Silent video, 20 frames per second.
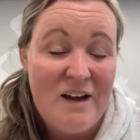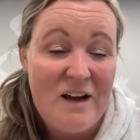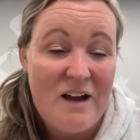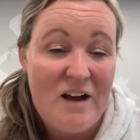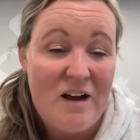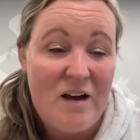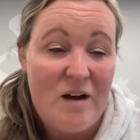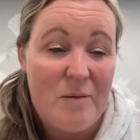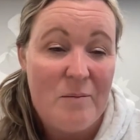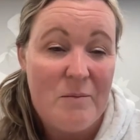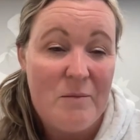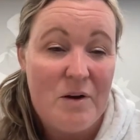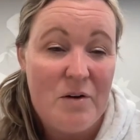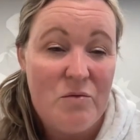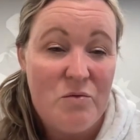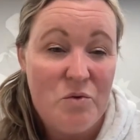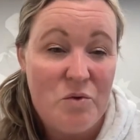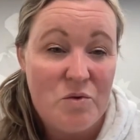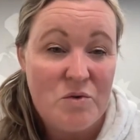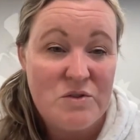a
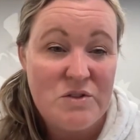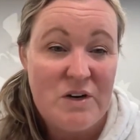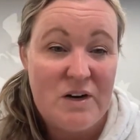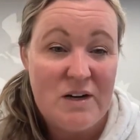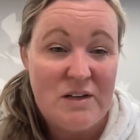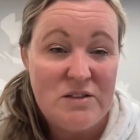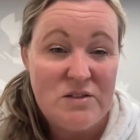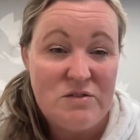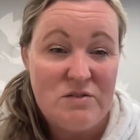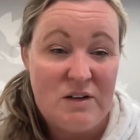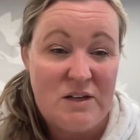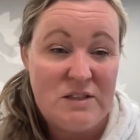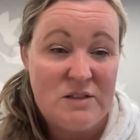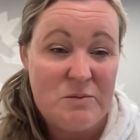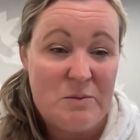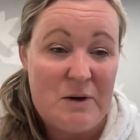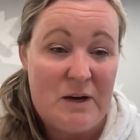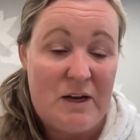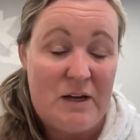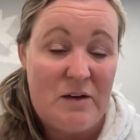raw diet straight
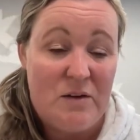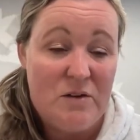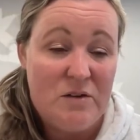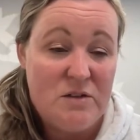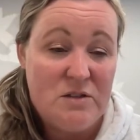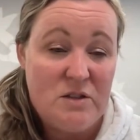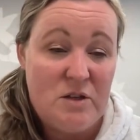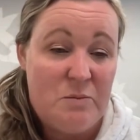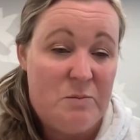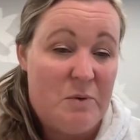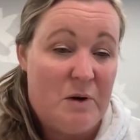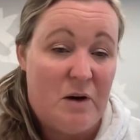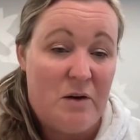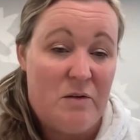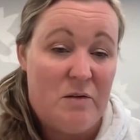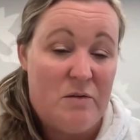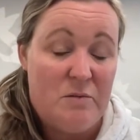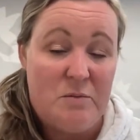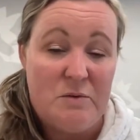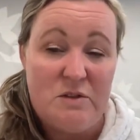away. You can do
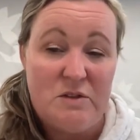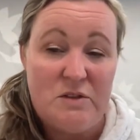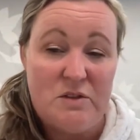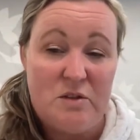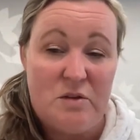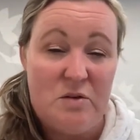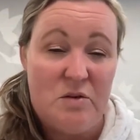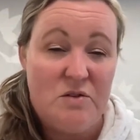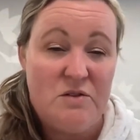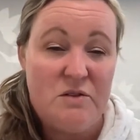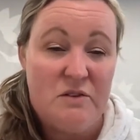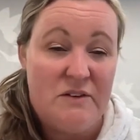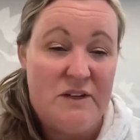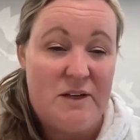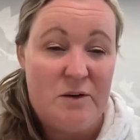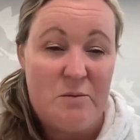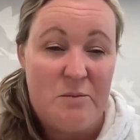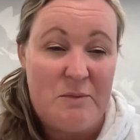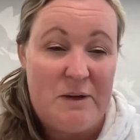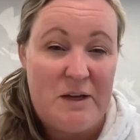both. We just do lots of
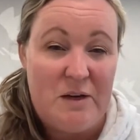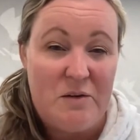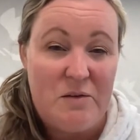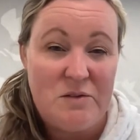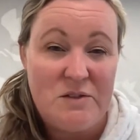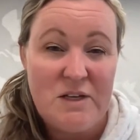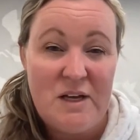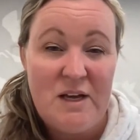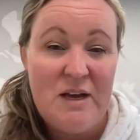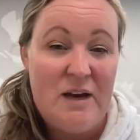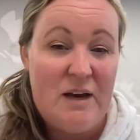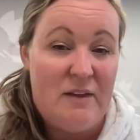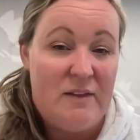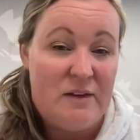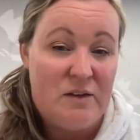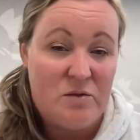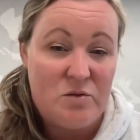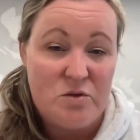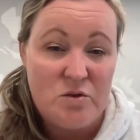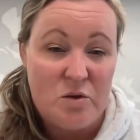little meals, and
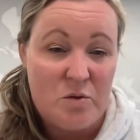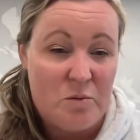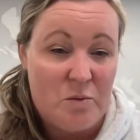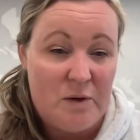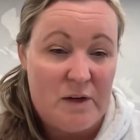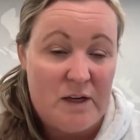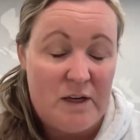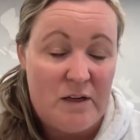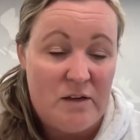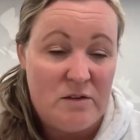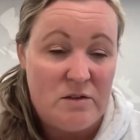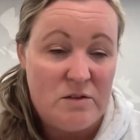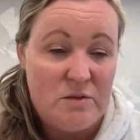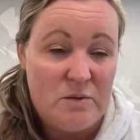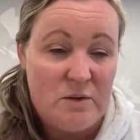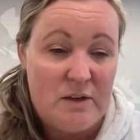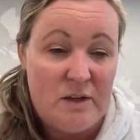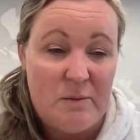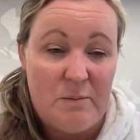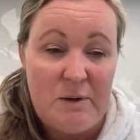then your dog will get used
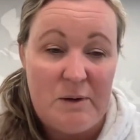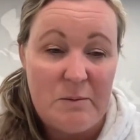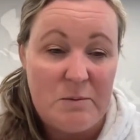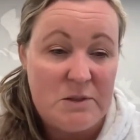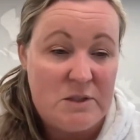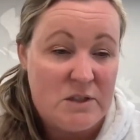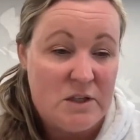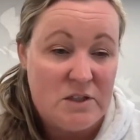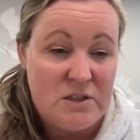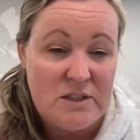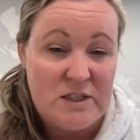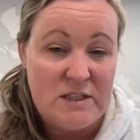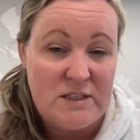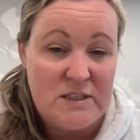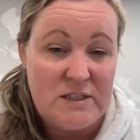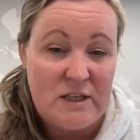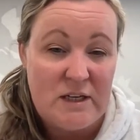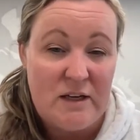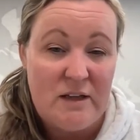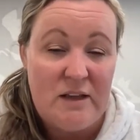to it and they'll be able to
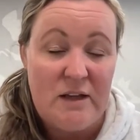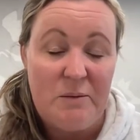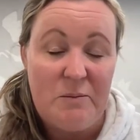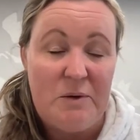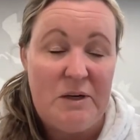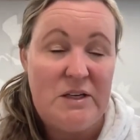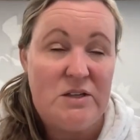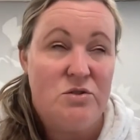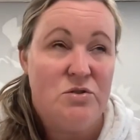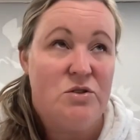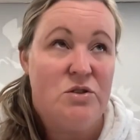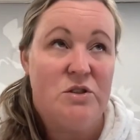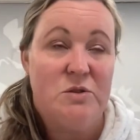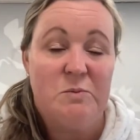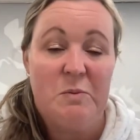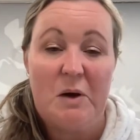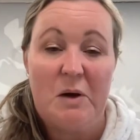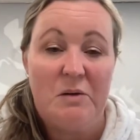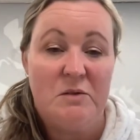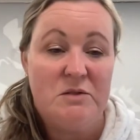digest it. And then we introduce
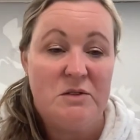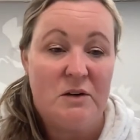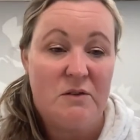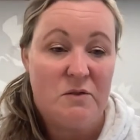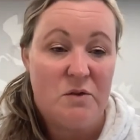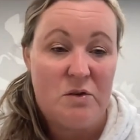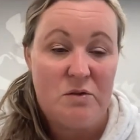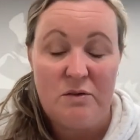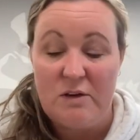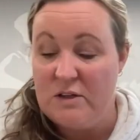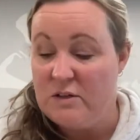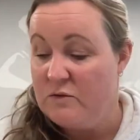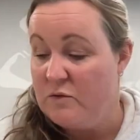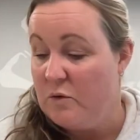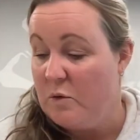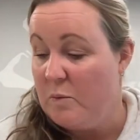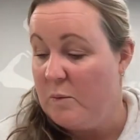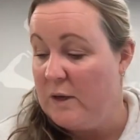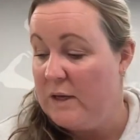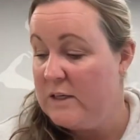bones after 3 to
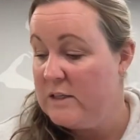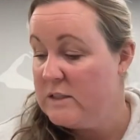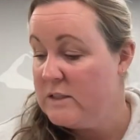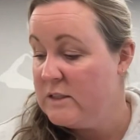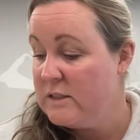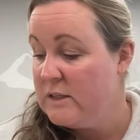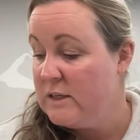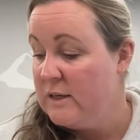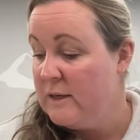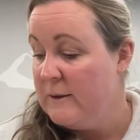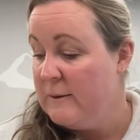4 weeks.